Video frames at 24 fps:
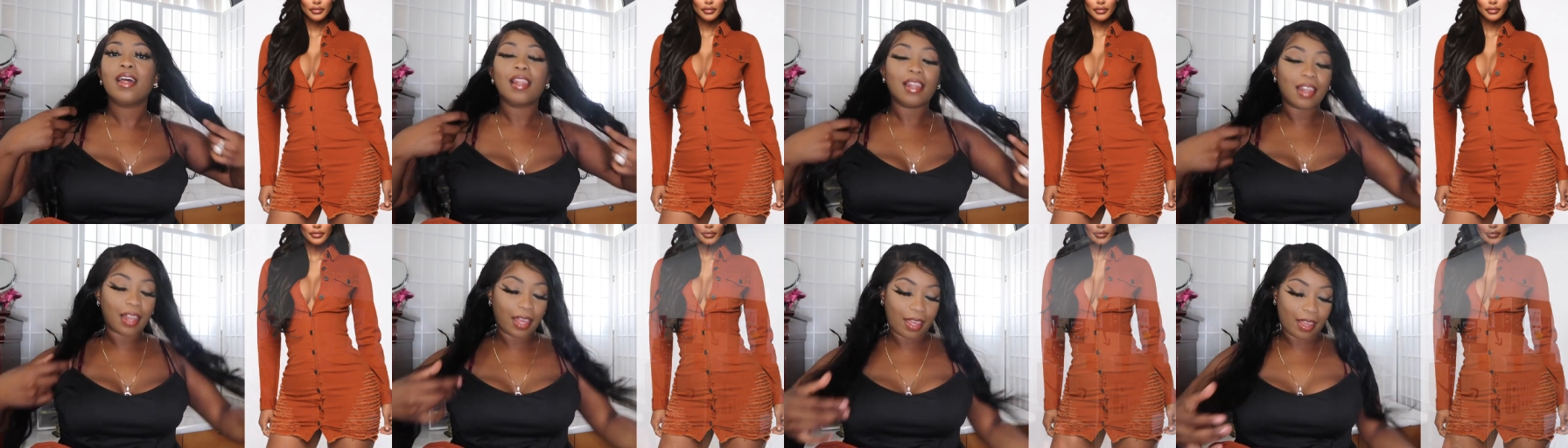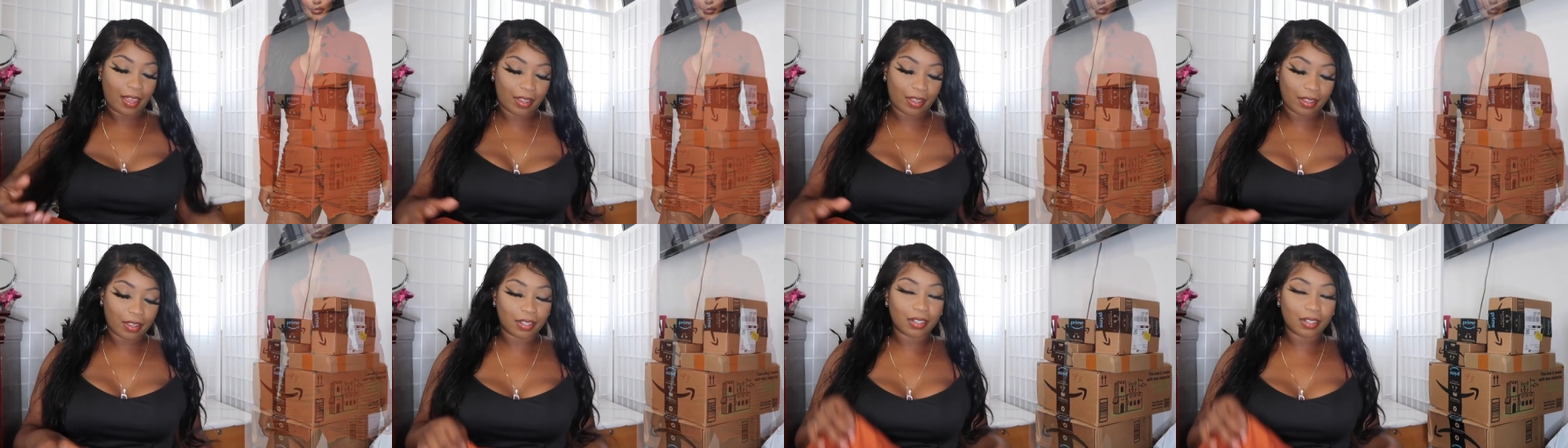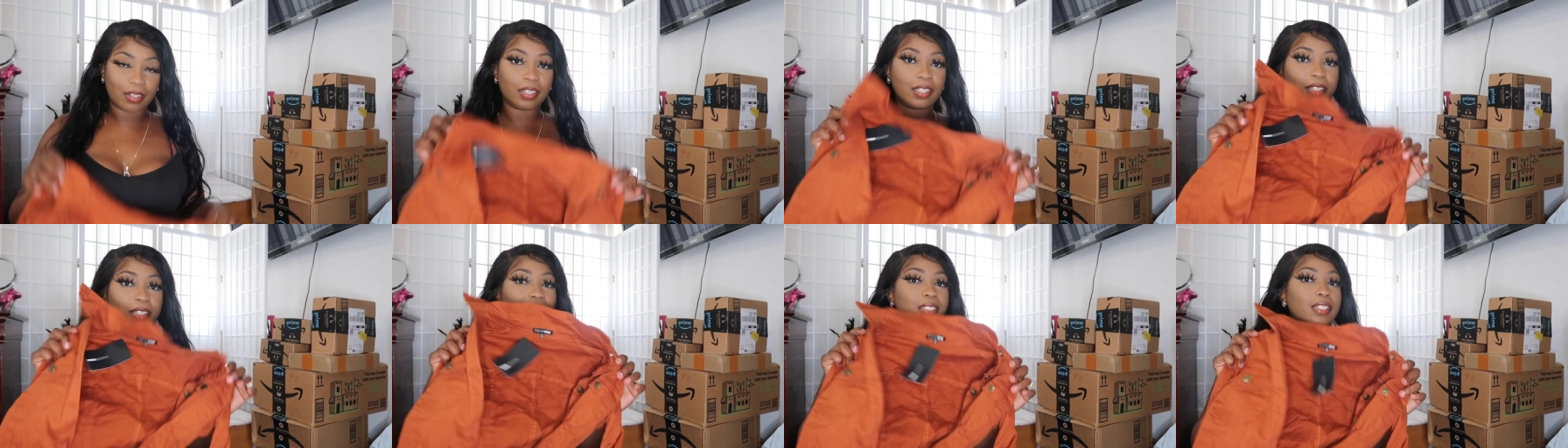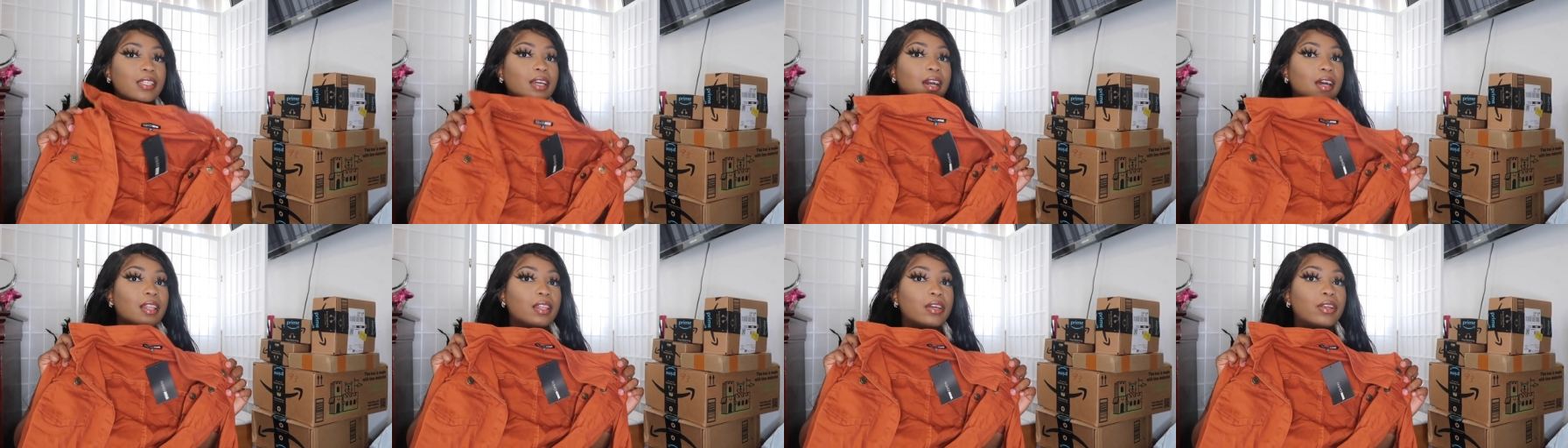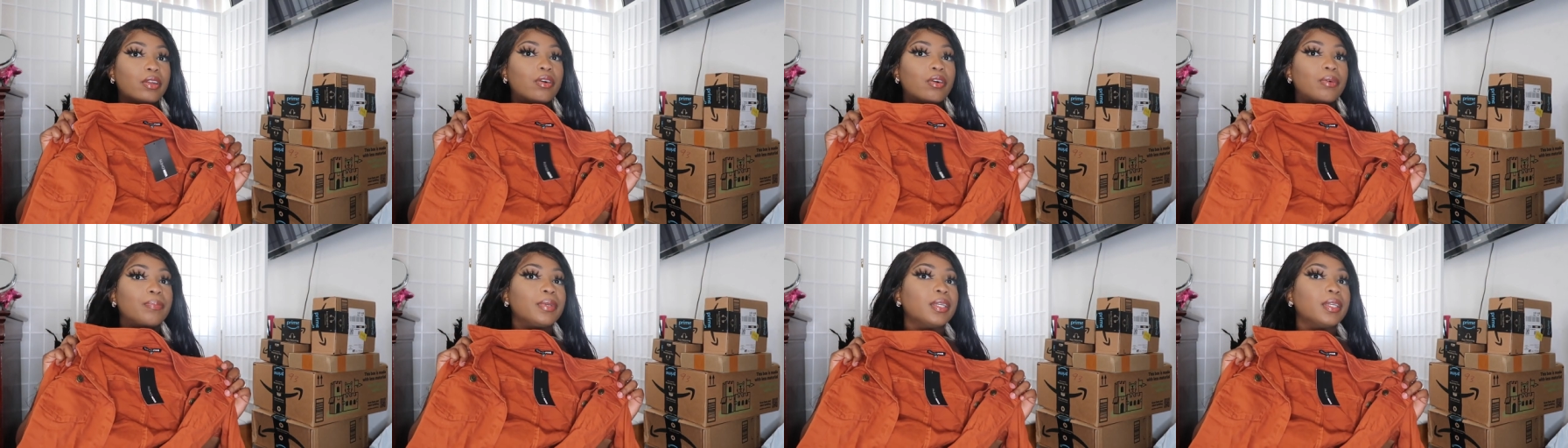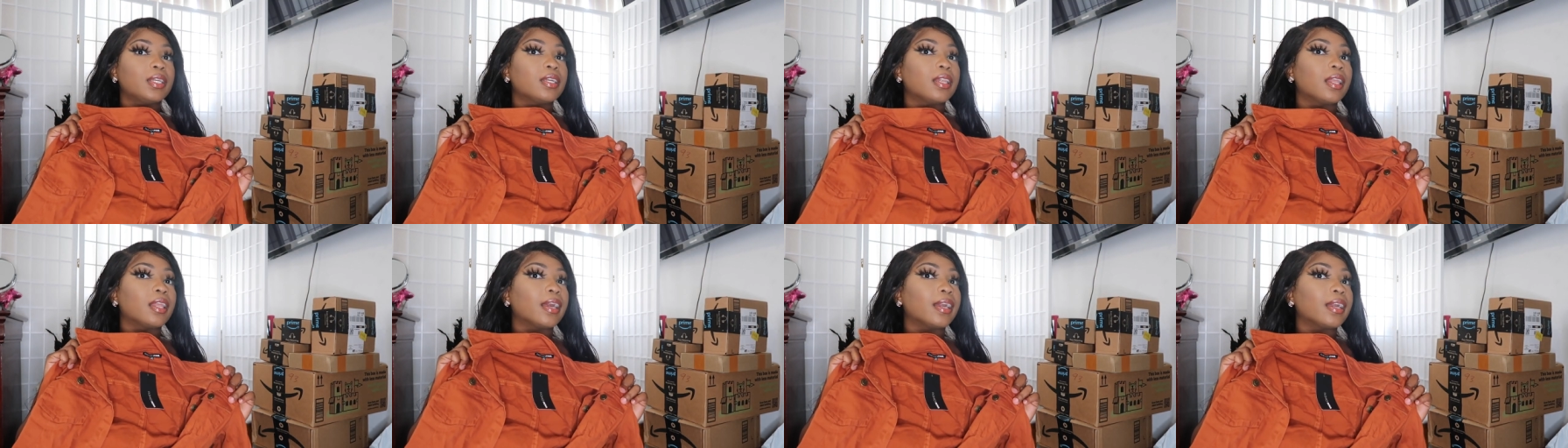like look at this color on
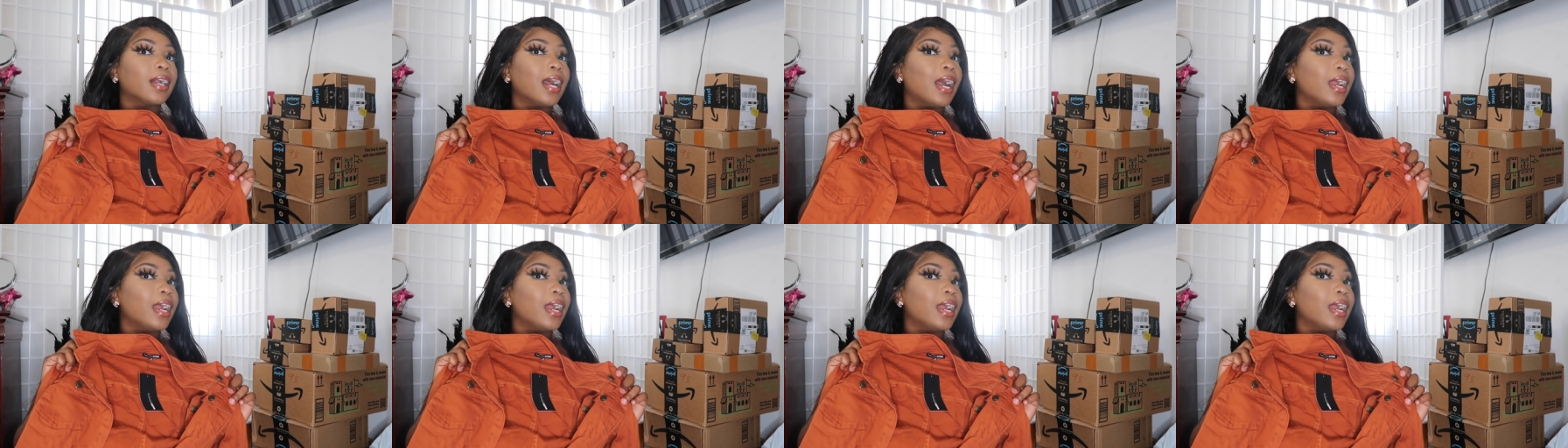me like